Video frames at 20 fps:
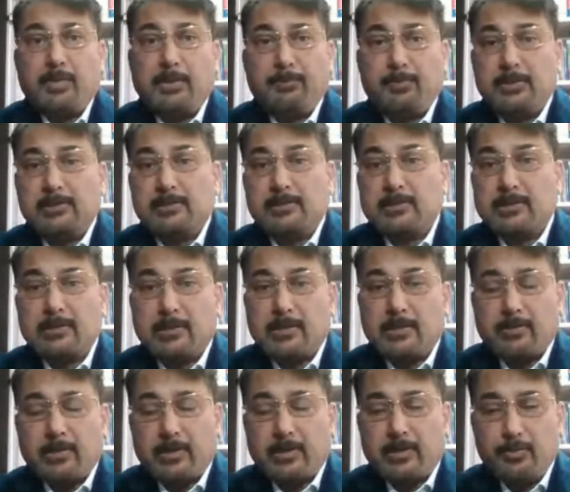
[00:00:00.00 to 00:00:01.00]
People's
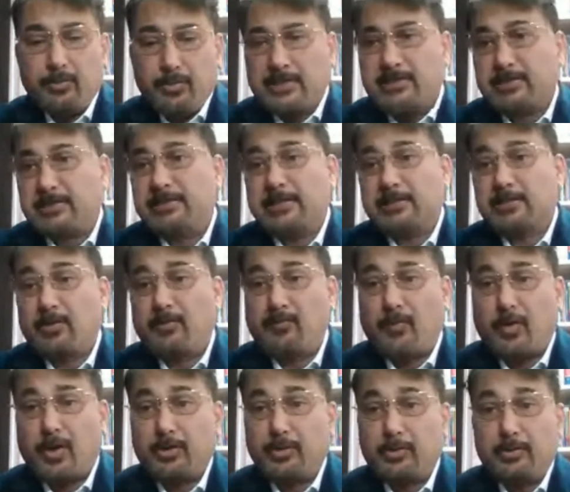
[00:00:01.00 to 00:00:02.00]
US
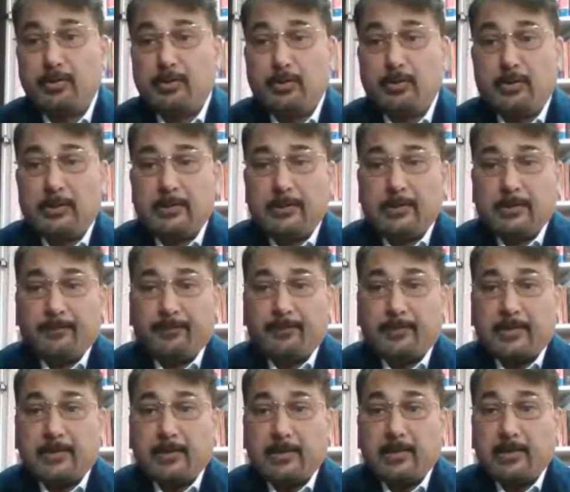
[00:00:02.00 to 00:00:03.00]
doesn't want to
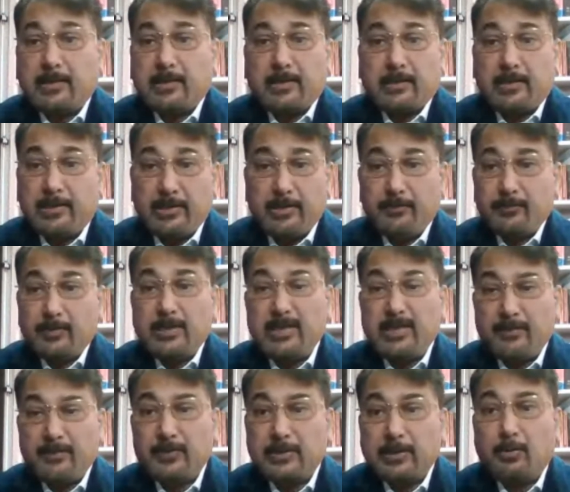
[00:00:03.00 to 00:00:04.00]

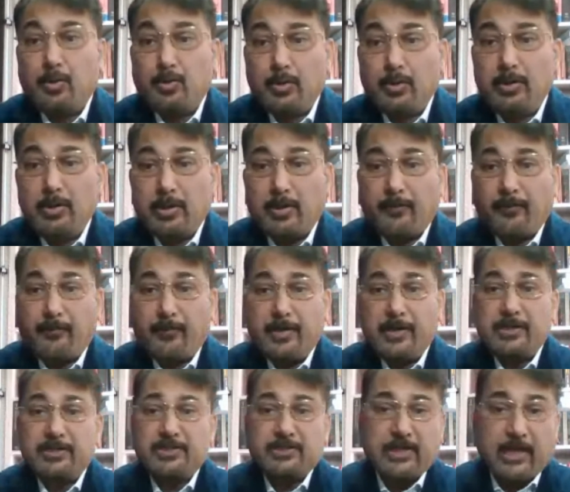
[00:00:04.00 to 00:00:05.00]
give the hold of
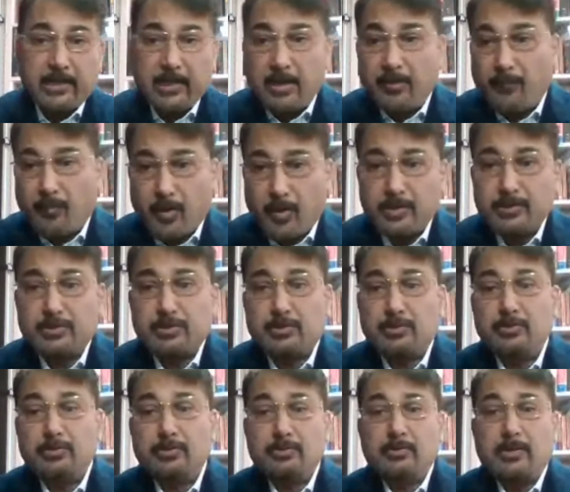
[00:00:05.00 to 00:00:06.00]
it. China
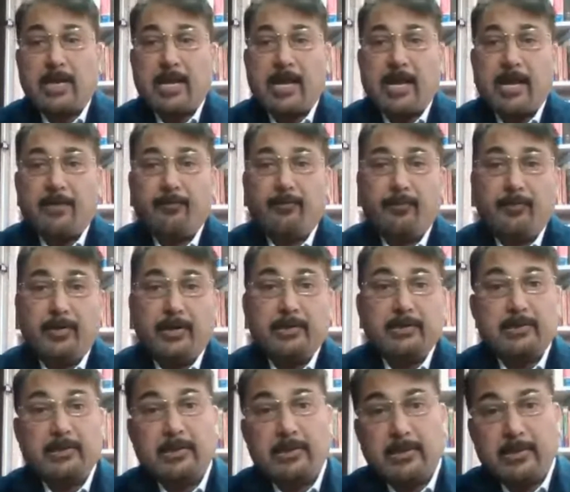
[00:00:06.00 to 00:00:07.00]
wants to have
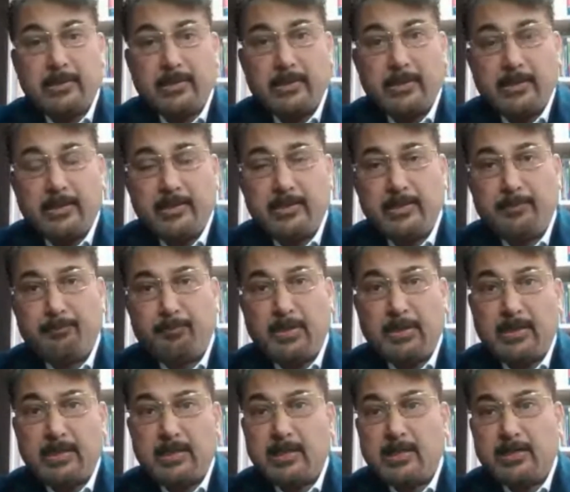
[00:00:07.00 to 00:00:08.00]
it. In
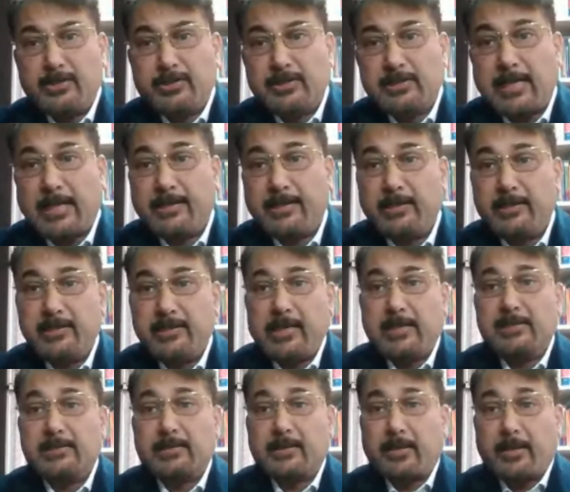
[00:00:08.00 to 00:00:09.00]
countries like
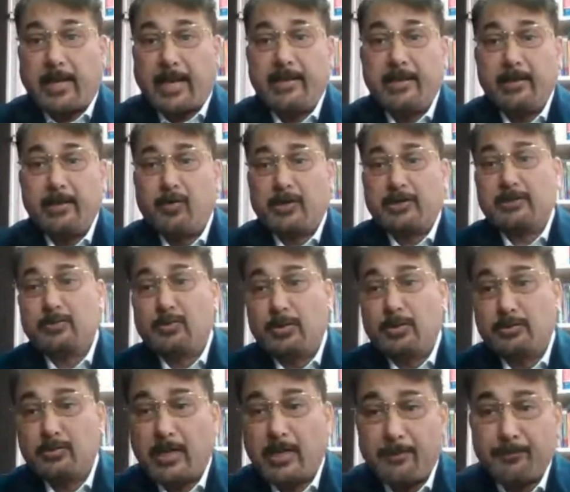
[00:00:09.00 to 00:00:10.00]
India is crying, what is
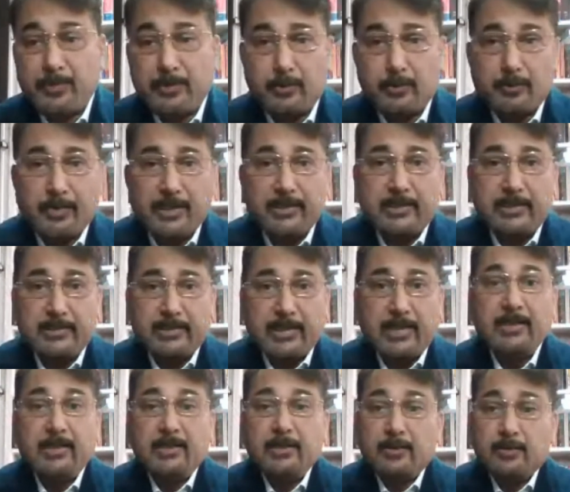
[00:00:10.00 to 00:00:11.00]
going to happen to my
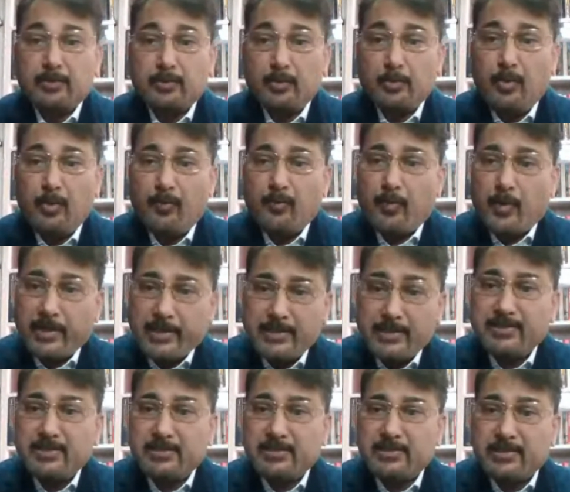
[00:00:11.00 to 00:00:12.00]
data? So,
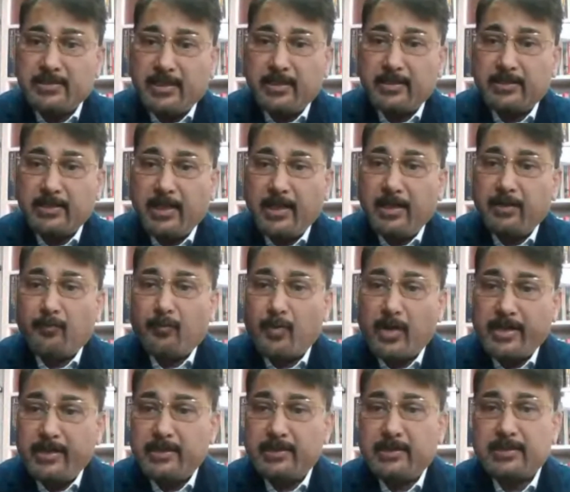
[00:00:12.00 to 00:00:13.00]
what is this data, and
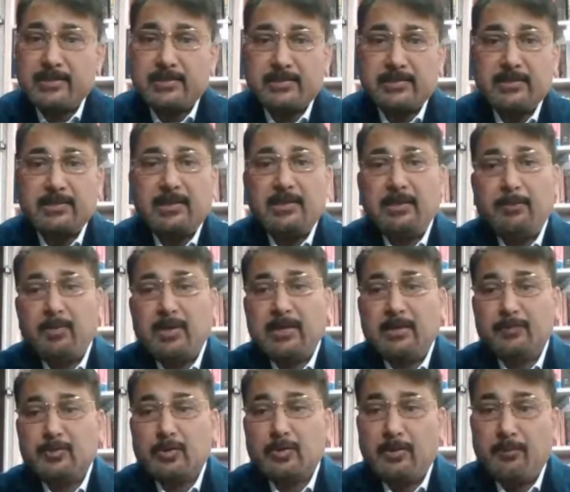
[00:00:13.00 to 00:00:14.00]
why it has suddenly
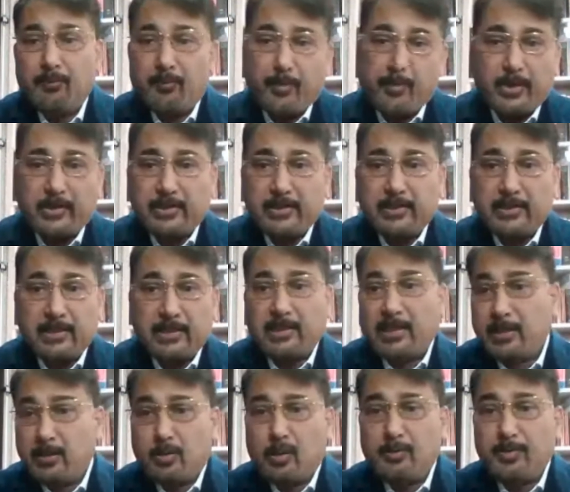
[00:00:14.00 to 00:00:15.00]
become so important
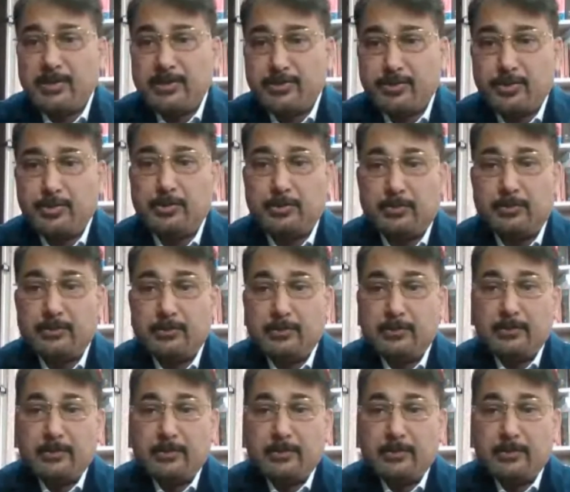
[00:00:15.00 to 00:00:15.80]
as a global issue?